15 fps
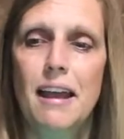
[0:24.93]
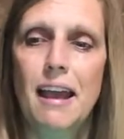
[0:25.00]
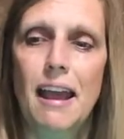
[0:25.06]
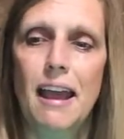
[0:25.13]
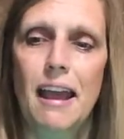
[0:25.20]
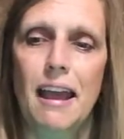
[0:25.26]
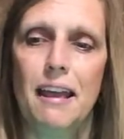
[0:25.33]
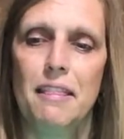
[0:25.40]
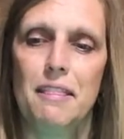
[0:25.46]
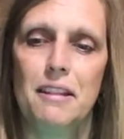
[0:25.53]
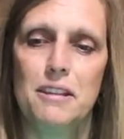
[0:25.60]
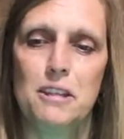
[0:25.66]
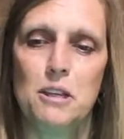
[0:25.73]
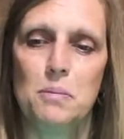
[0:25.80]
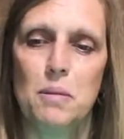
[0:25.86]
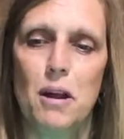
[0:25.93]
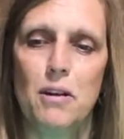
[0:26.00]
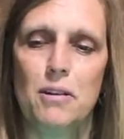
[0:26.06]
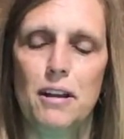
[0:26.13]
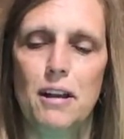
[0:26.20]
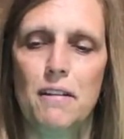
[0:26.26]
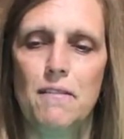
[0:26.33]
and this is
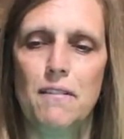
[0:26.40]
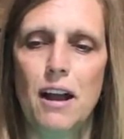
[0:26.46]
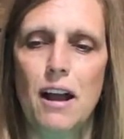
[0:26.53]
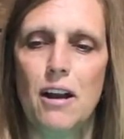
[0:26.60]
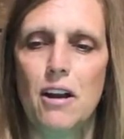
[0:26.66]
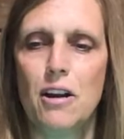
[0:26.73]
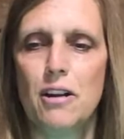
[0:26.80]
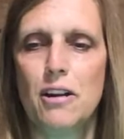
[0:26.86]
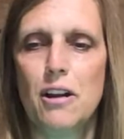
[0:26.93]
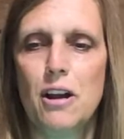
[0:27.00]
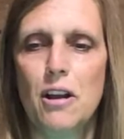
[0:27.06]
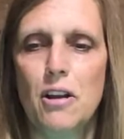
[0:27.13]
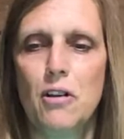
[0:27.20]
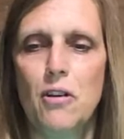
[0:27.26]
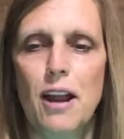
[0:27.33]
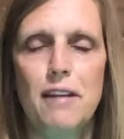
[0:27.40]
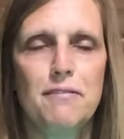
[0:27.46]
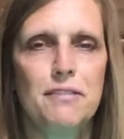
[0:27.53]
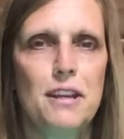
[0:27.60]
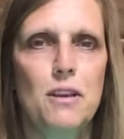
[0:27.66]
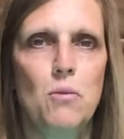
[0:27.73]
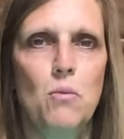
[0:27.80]
part of our
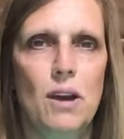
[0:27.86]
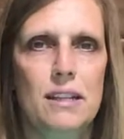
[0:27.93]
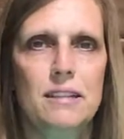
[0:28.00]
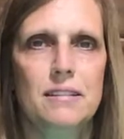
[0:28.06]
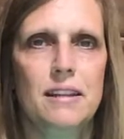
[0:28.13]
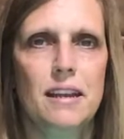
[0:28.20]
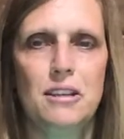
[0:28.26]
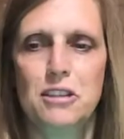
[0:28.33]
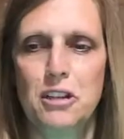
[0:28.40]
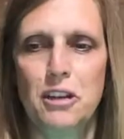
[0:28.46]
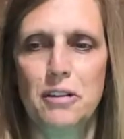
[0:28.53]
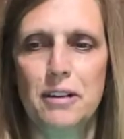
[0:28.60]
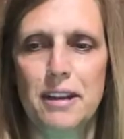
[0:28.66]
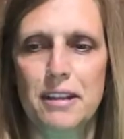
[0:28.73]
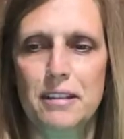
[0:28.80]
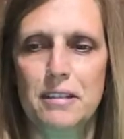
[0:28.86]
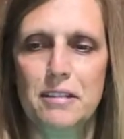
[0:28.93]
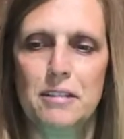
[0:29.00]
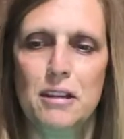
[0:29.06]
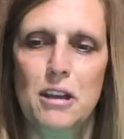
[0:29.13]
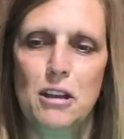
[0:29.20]
Crafty Wednesday series.